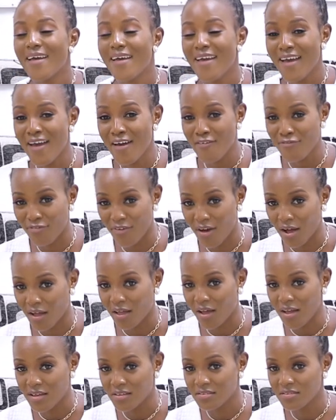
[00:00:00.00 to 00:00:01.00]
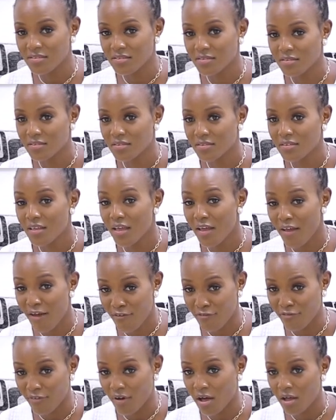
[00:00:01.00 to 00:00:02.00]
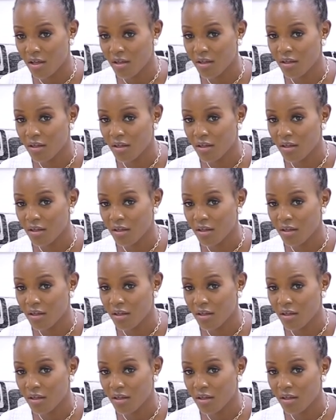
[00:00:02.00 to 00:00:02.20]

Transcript: ever, guys, ever